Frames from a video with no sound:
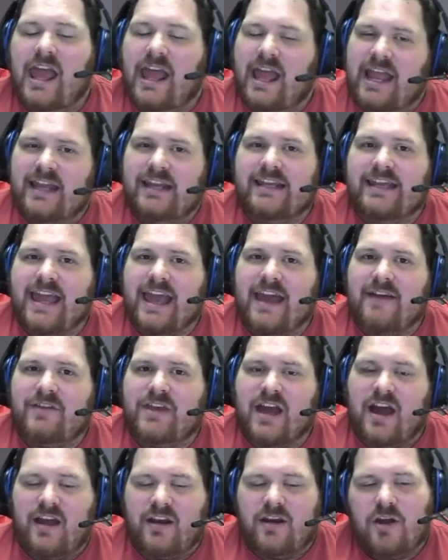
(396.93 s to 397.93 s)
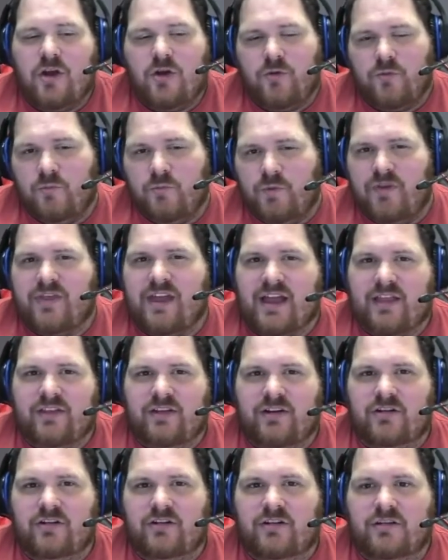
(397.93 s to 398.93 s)
and a caveat with that
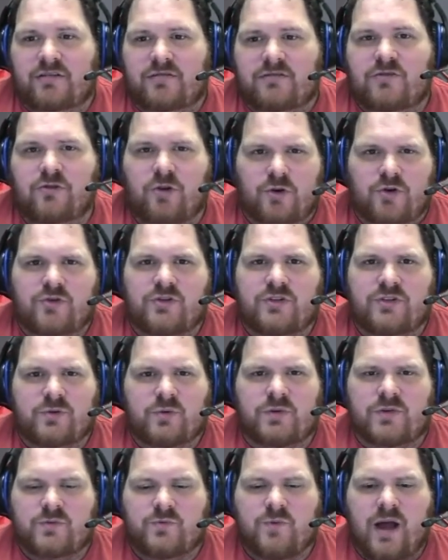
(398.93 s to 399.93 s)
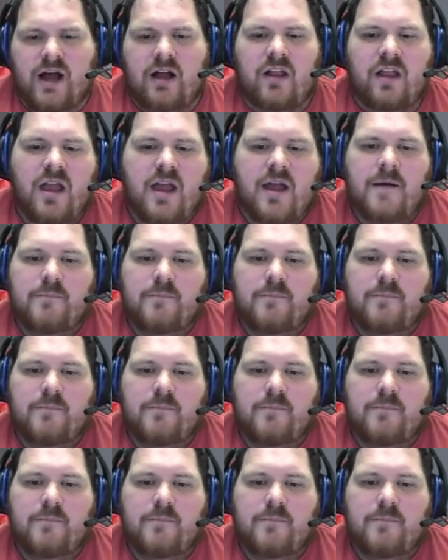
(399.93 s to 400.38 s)
little grocery store as well.